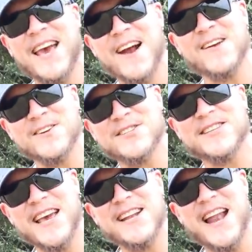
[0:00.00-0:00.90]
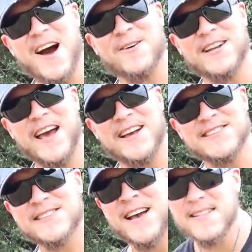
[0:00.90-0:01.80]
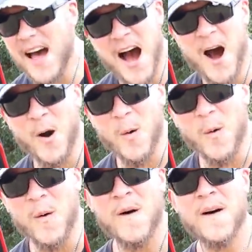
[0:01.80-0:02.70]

care of your skin nowadays. No!